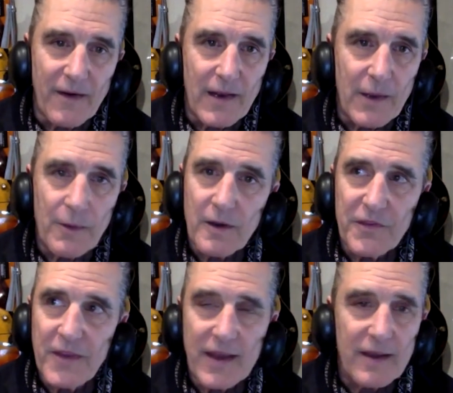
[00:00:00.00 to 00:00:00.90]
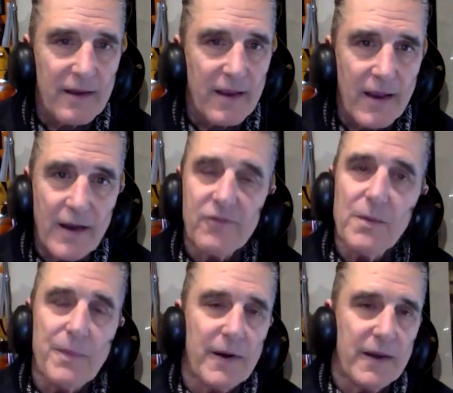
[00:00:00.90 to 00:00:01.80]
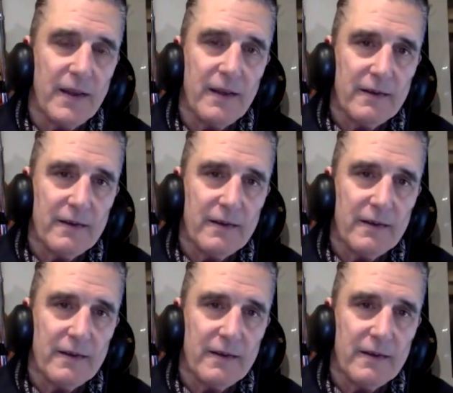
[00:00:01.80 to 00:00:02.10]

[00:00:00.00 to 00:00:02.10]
And I want to thank everybody,